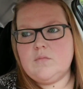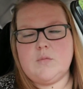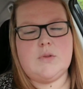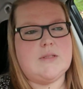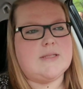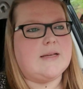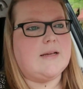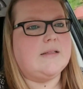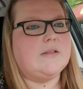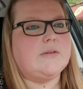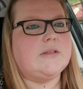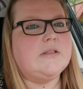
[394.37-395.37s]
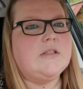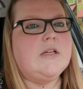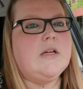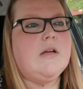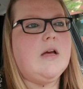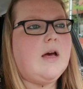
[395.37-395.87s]
what's that guy
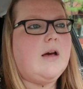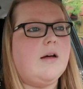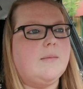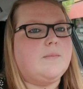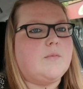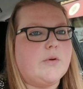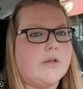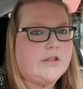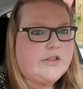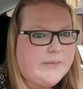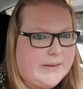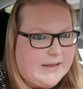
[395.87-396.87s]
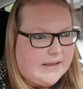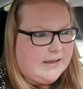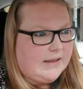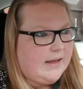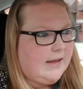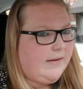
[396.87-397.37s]
doing? We're going to be
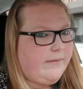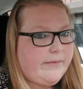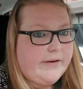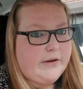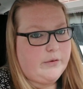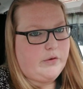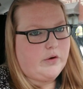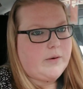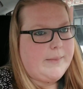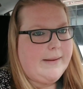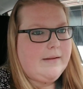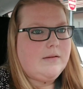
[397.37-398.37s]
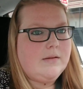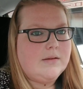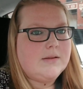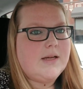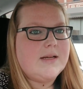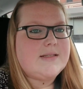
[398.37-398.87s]
getting a video doorbell,
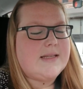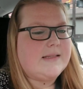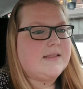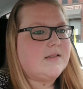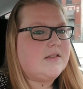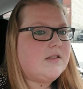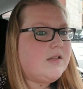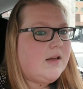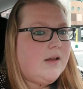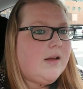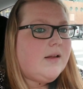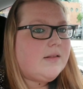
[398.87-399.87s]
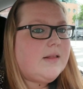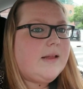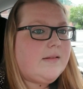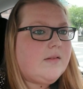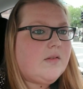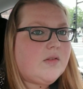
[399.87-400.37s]
because that
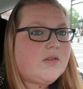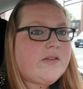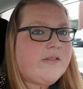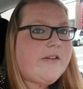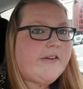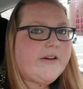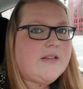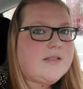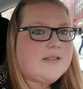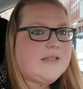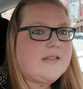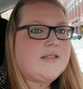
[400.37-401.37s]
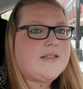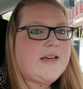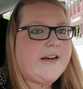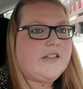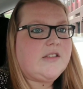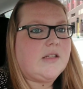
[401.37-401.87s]
seriously
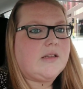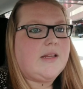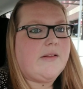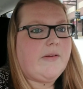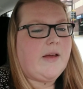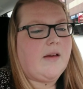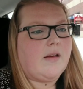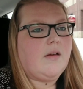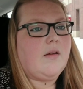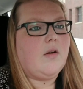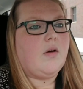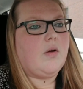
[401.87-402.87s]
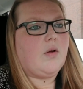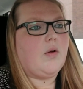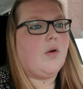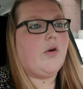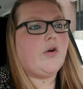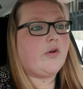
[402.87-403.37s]
scared the living
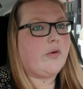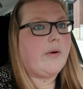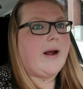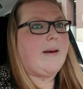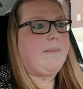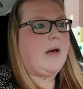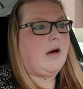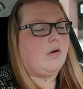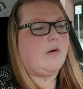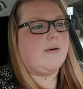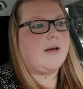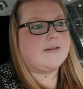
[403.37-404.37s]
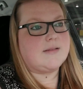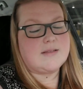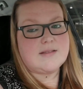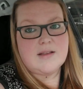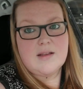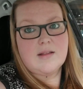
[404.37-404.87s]
crap out of
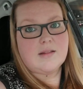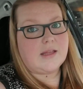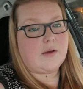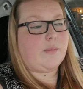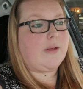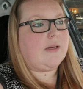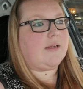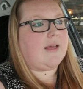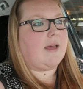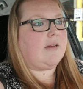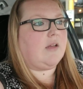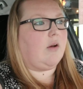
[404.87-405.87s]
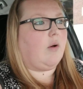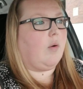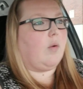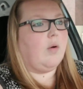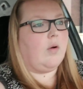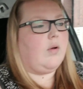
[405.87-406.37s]
us. Like, we did not know
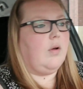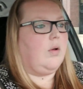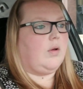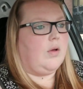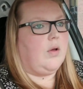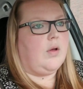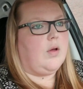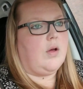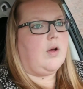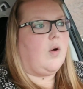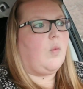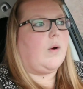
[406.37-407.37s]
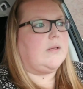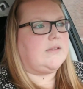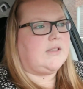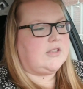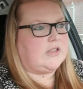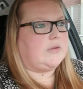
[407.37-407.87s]
what
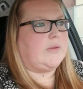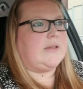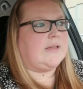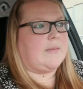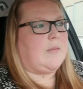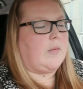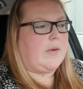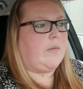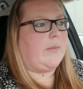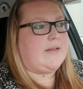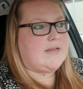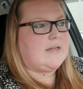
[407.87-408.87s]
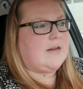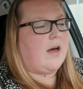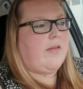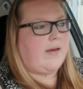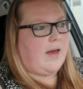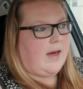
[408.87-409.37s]
to do in that moment. We did call
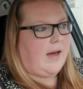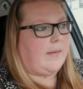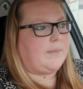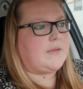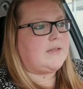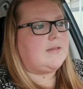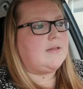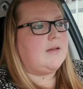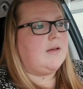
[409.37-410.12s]
the cops.